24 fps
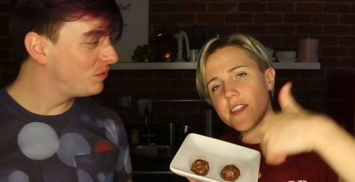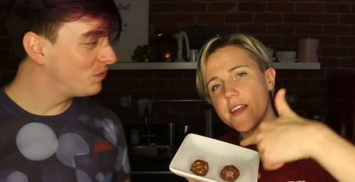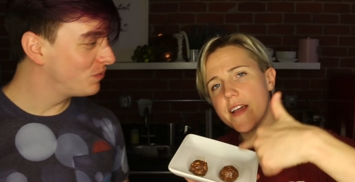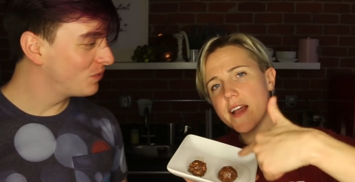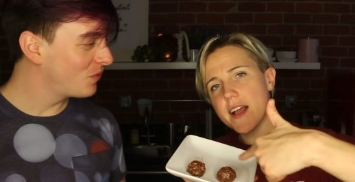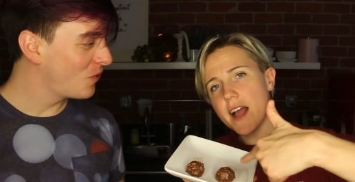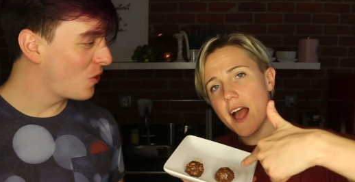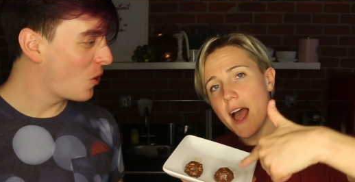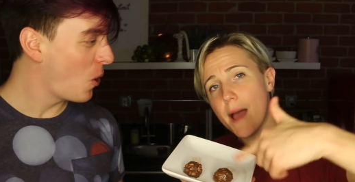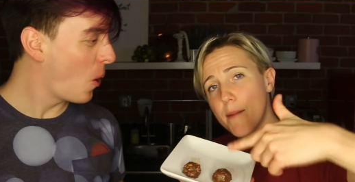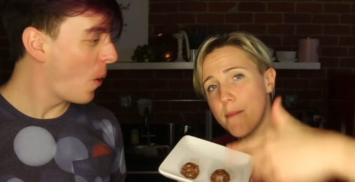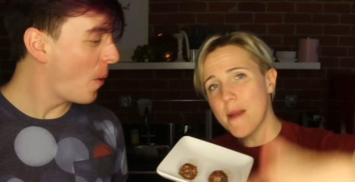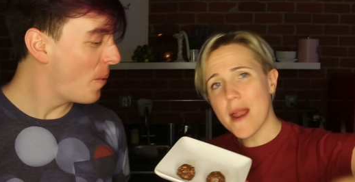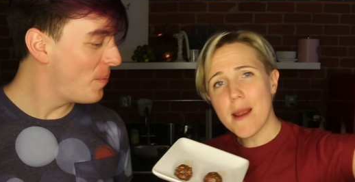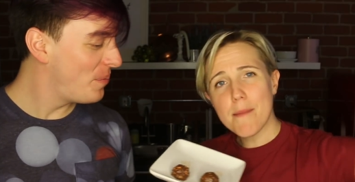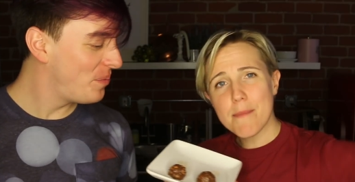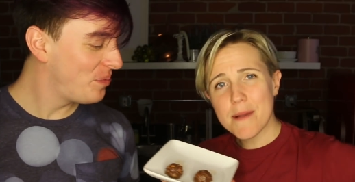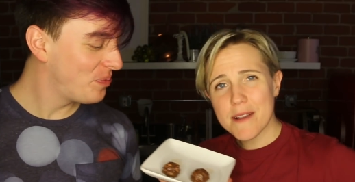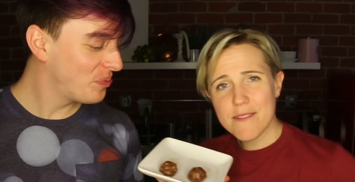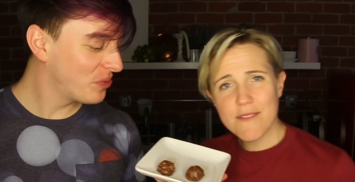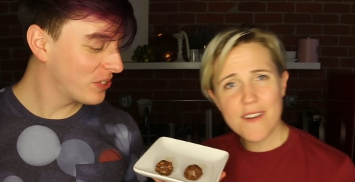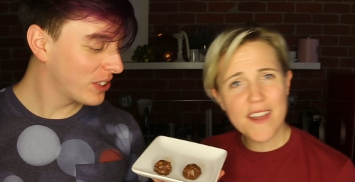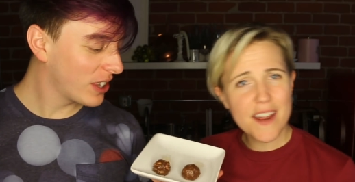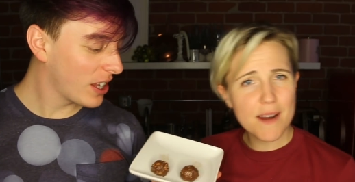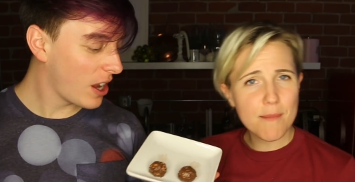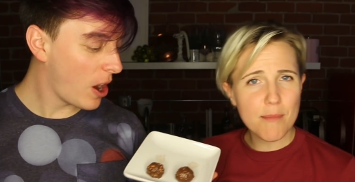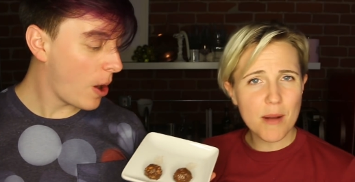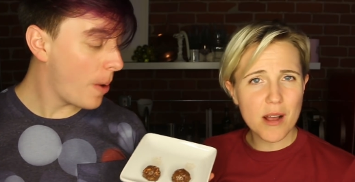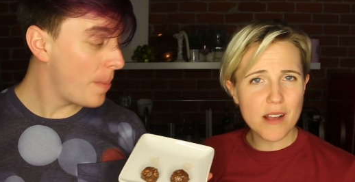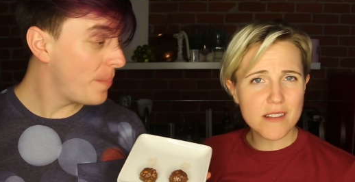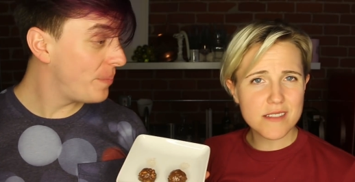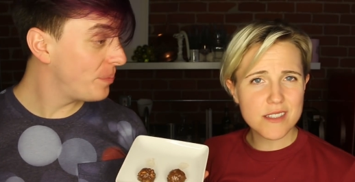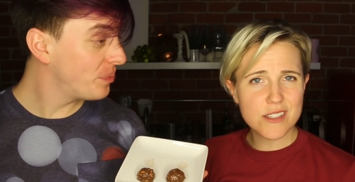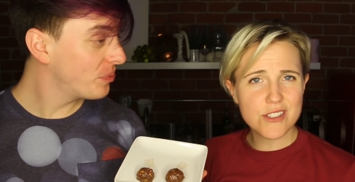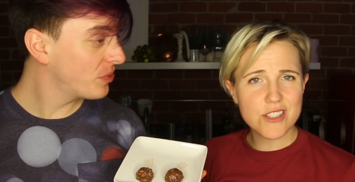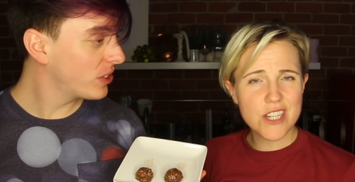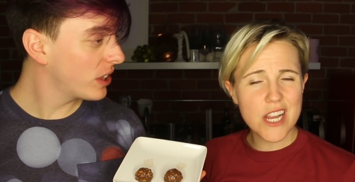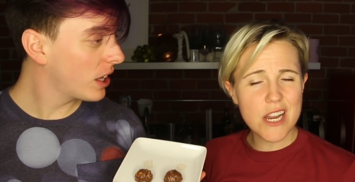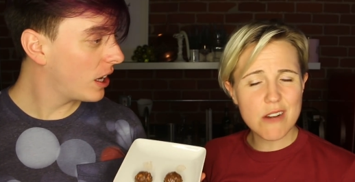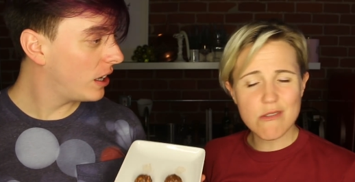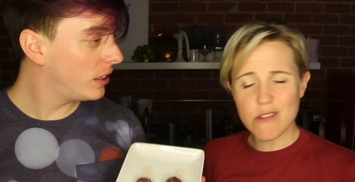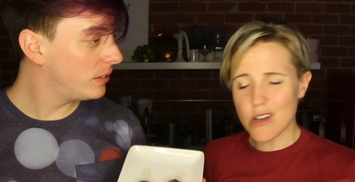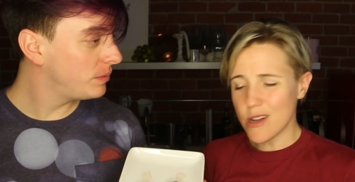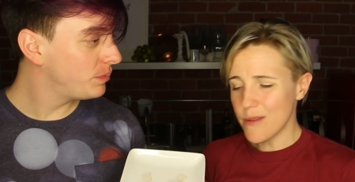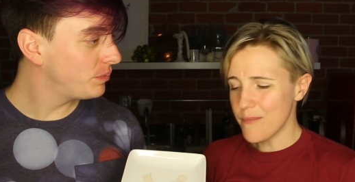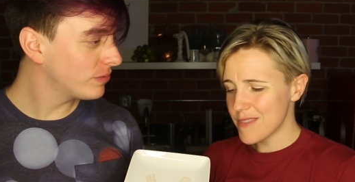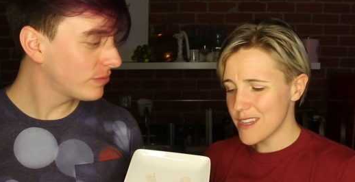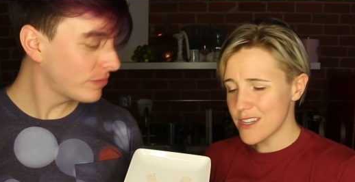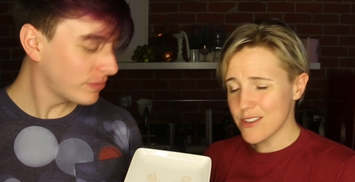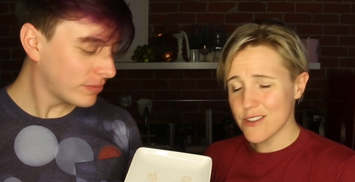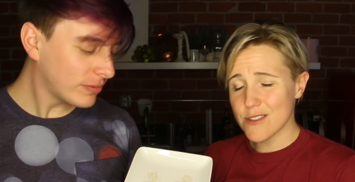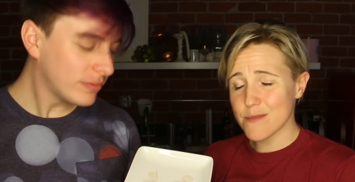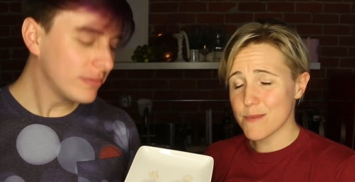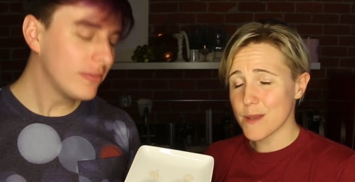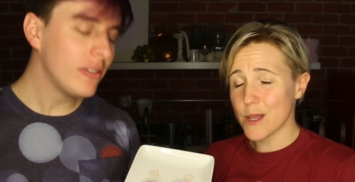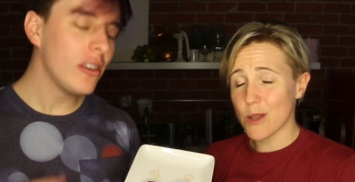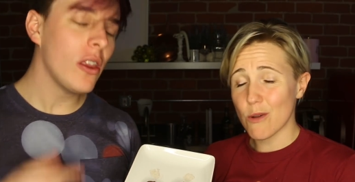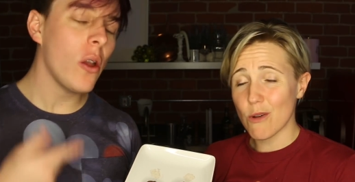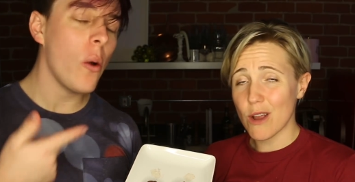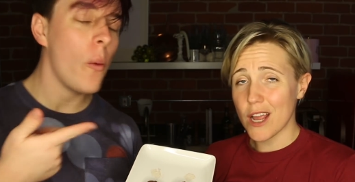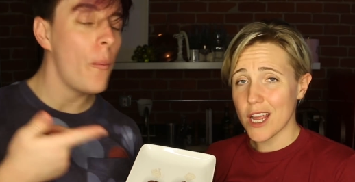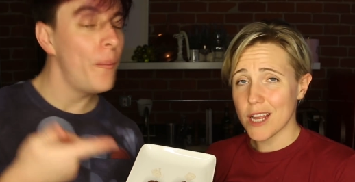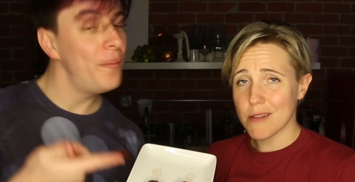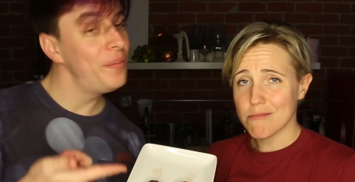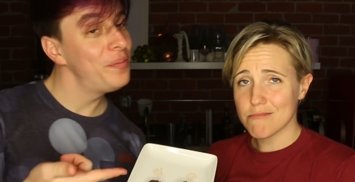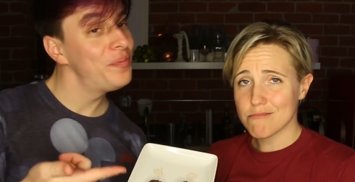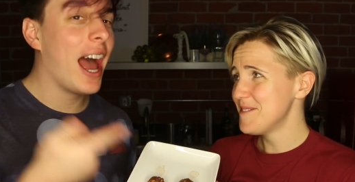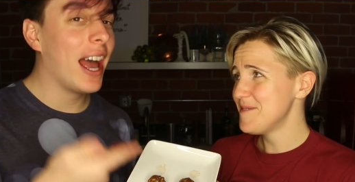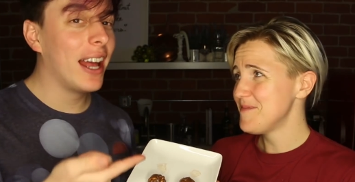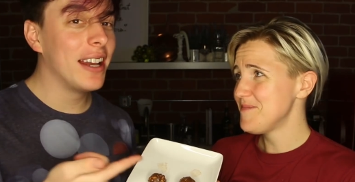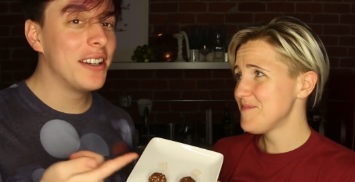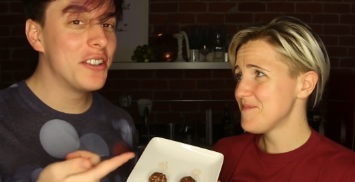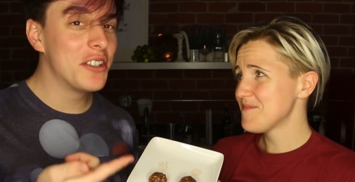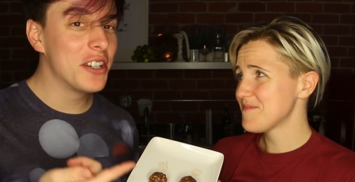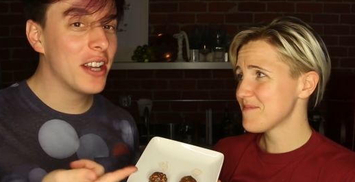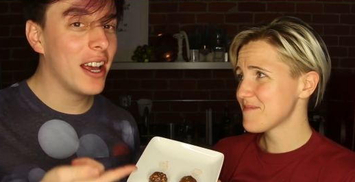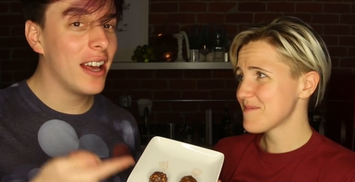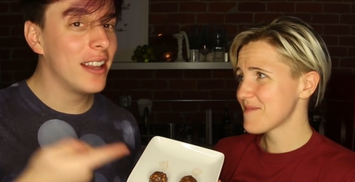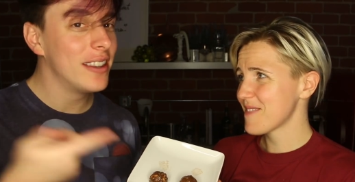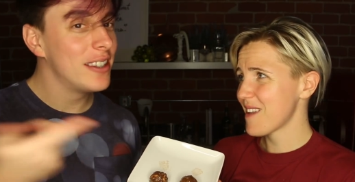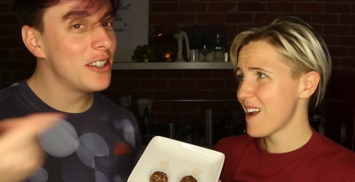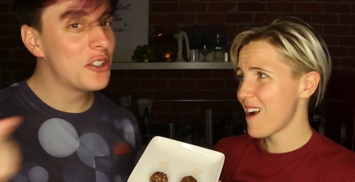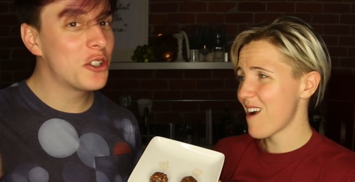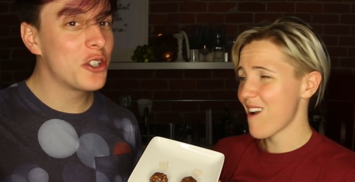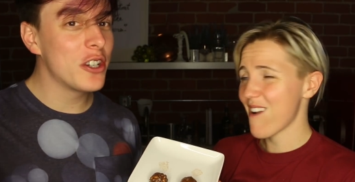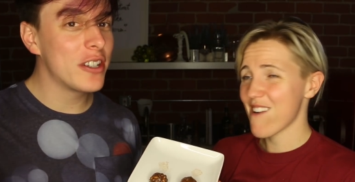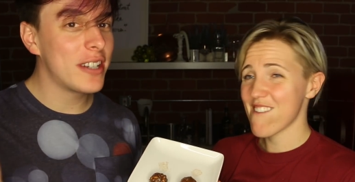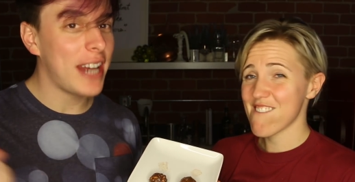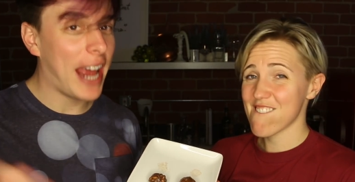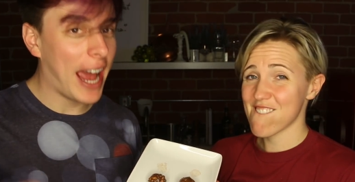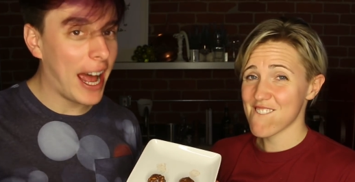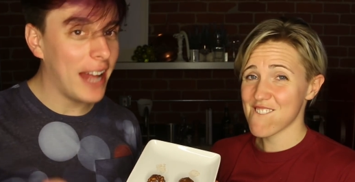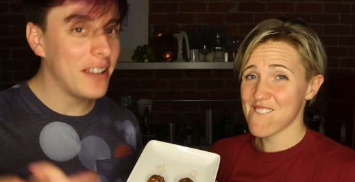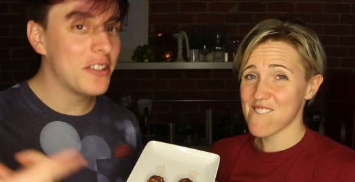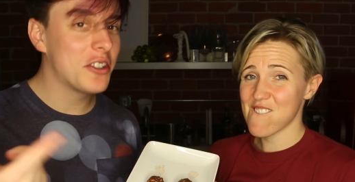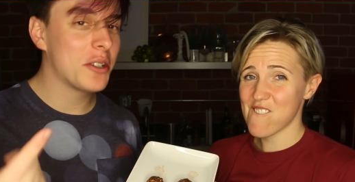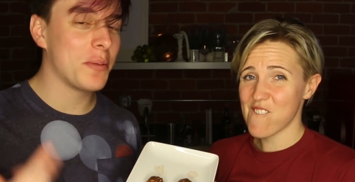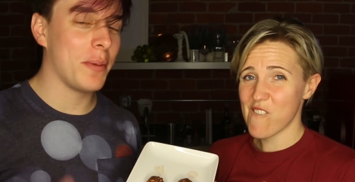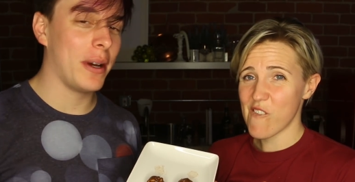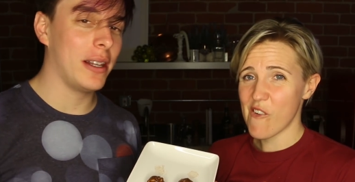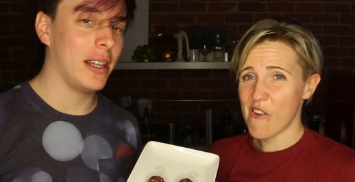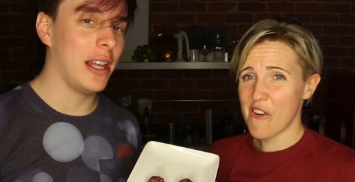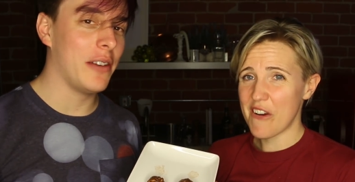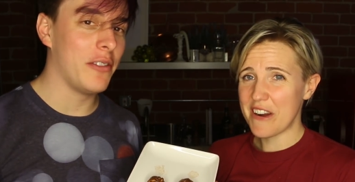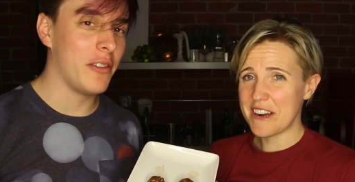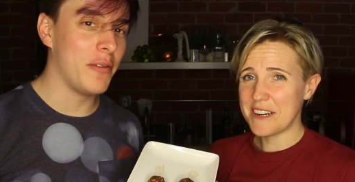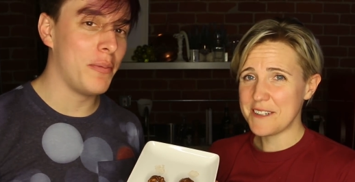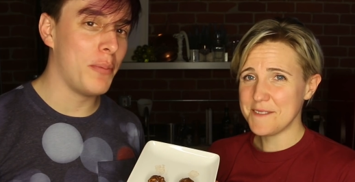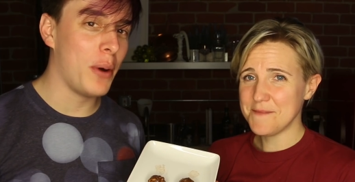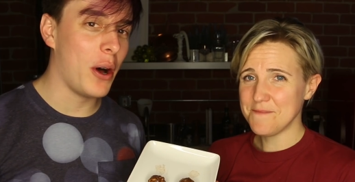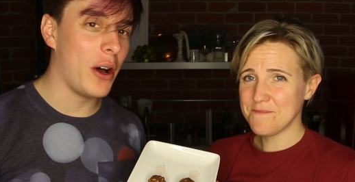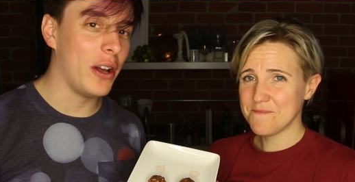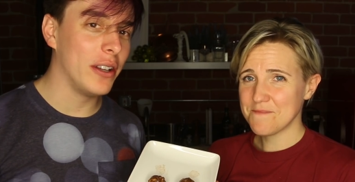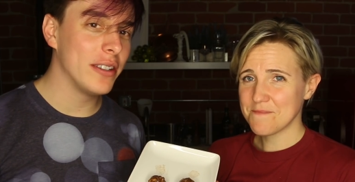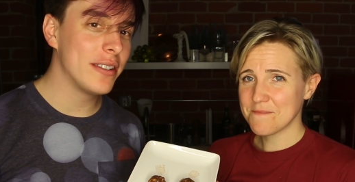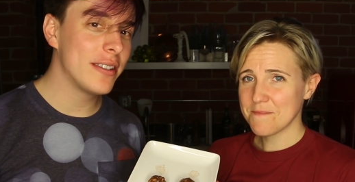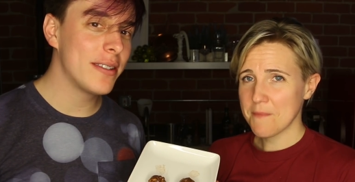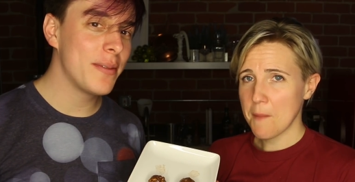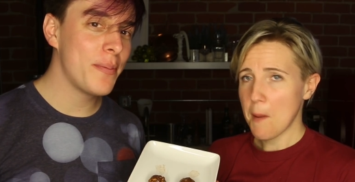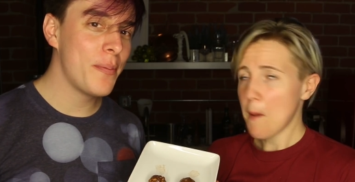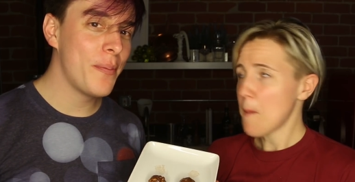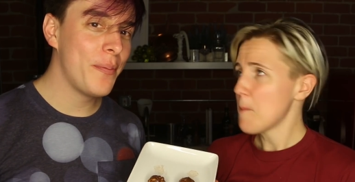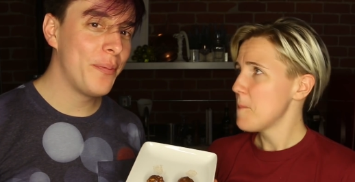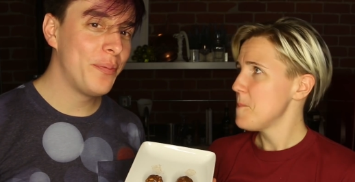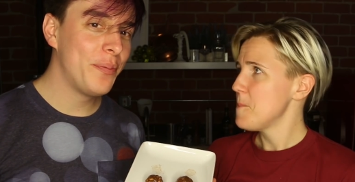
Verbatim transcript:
Speaker 1: the thing, I'm not a big fan of balls in general. This has been great.
Speaker 2: And this just adds to my love of balls.